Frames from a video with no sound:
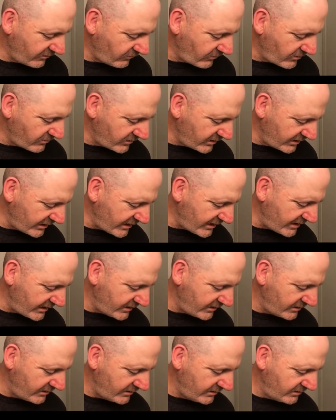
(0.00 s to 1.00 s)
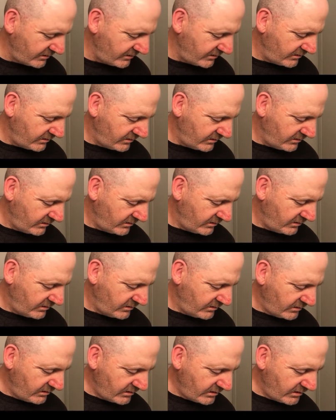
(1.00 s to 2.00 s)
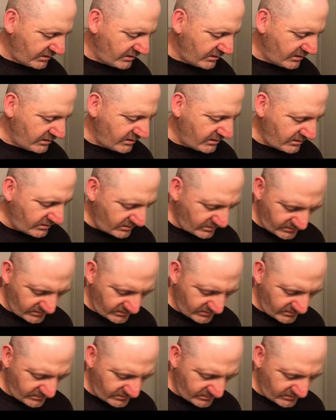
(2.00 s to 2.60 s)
wrong with that. Uh,